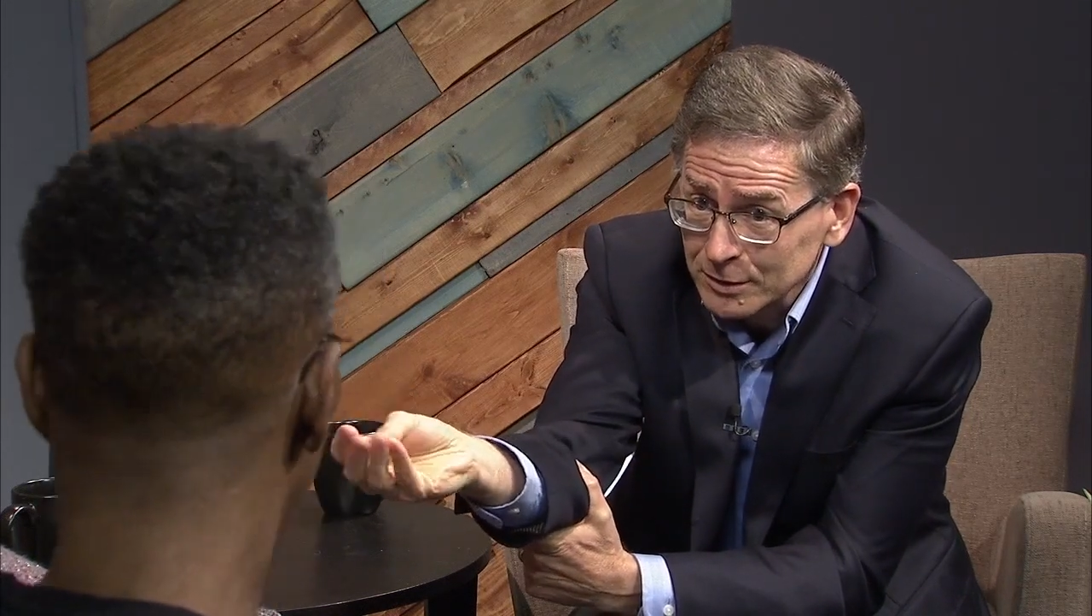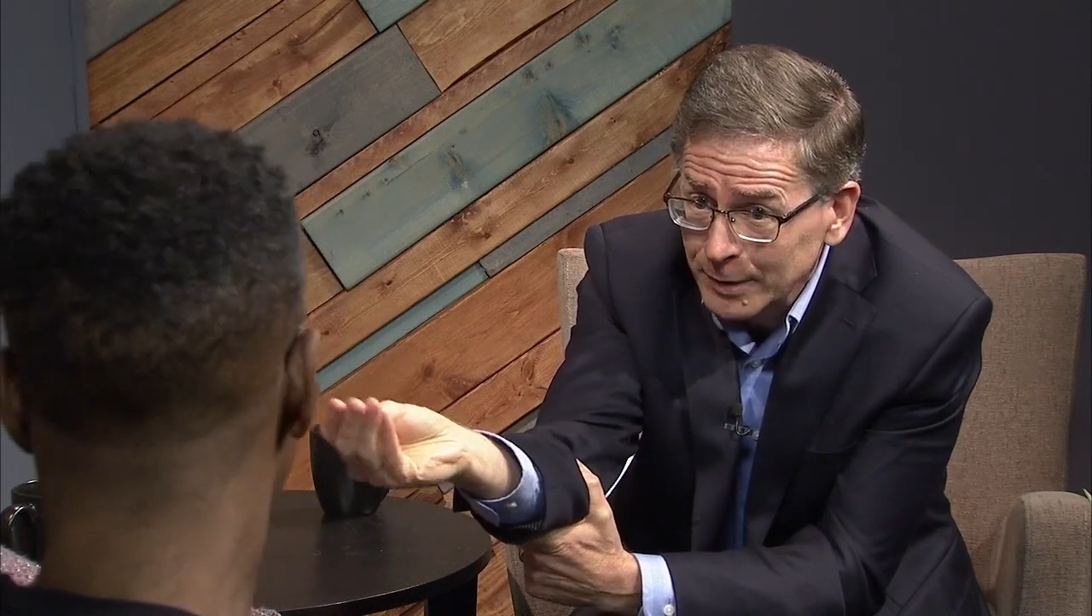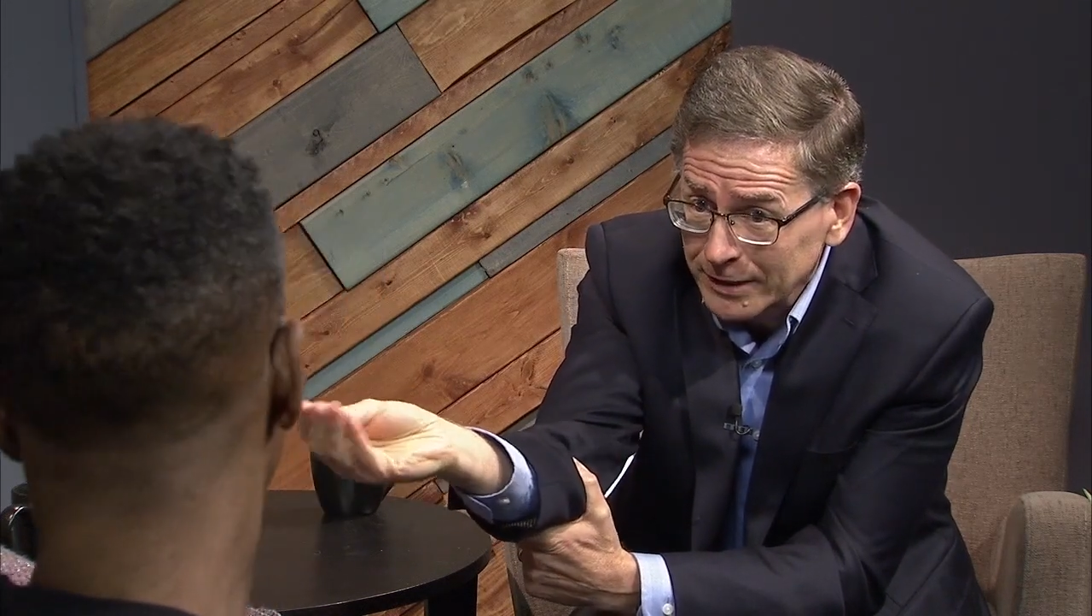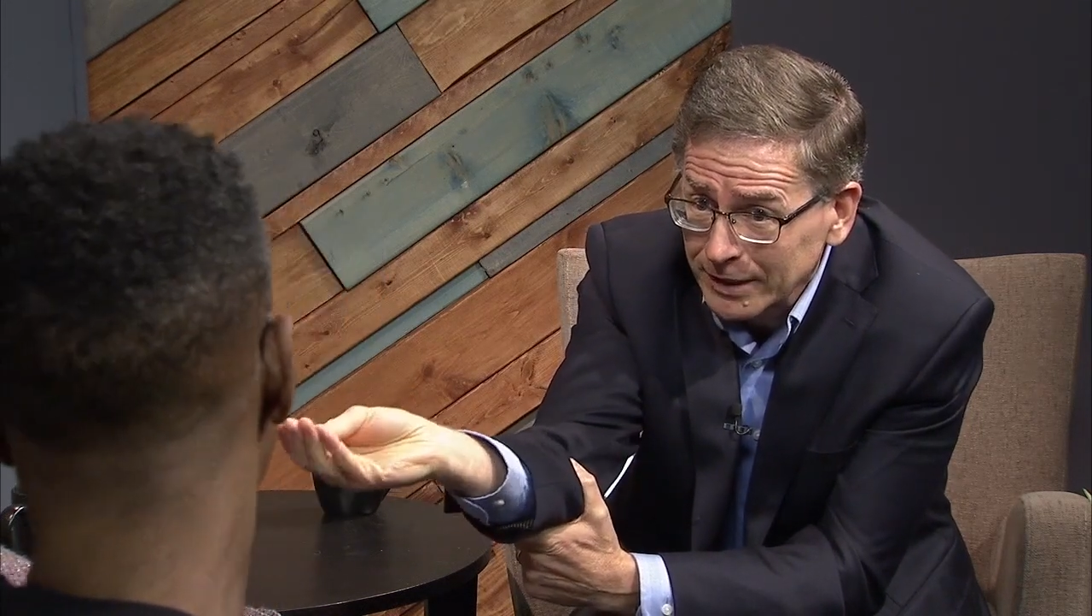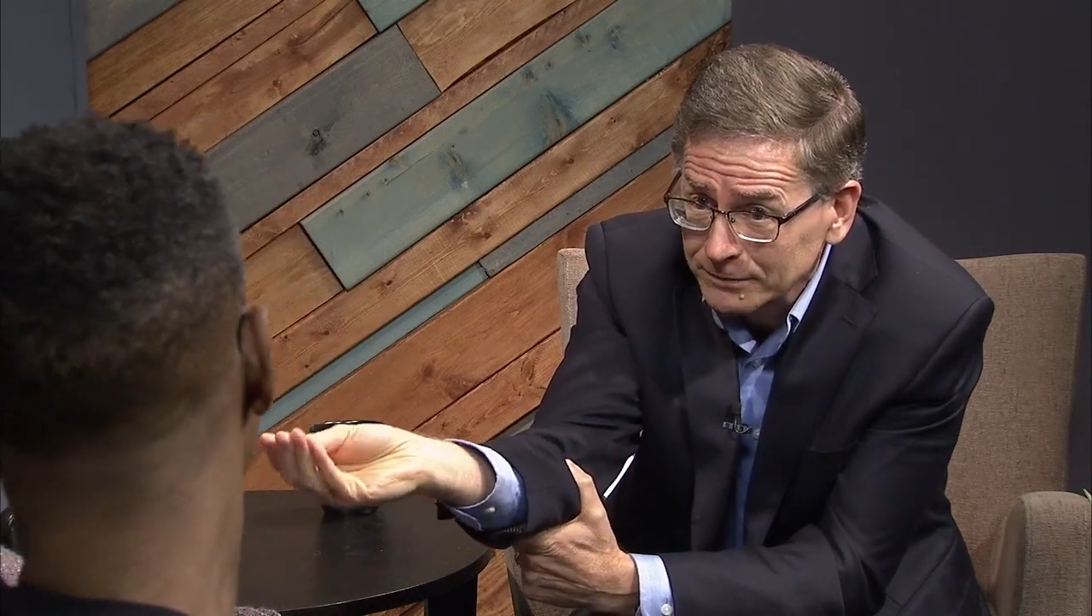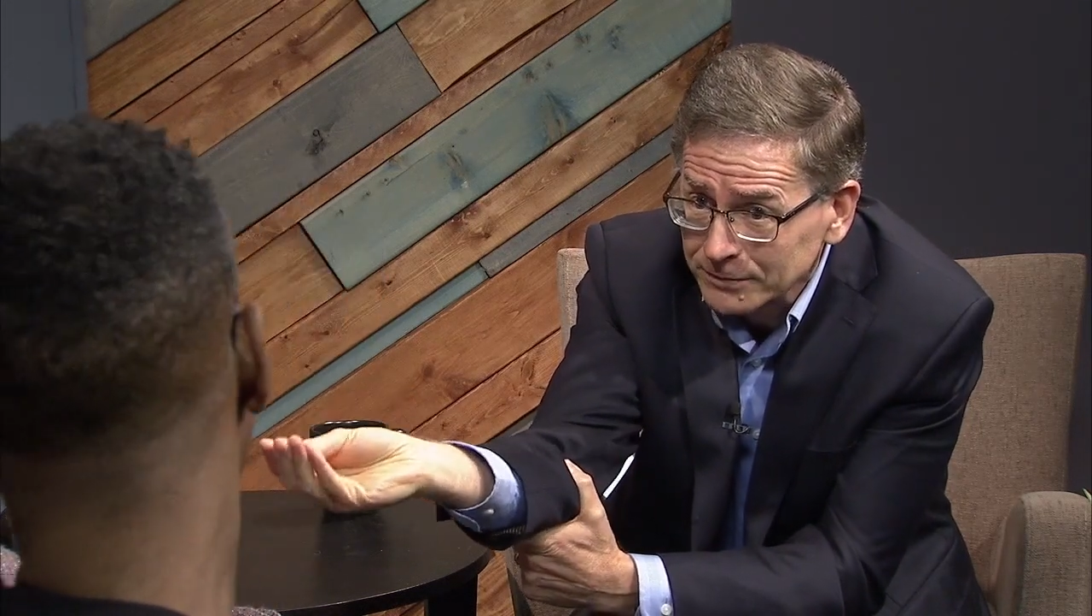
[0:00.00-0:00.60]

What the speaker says: about that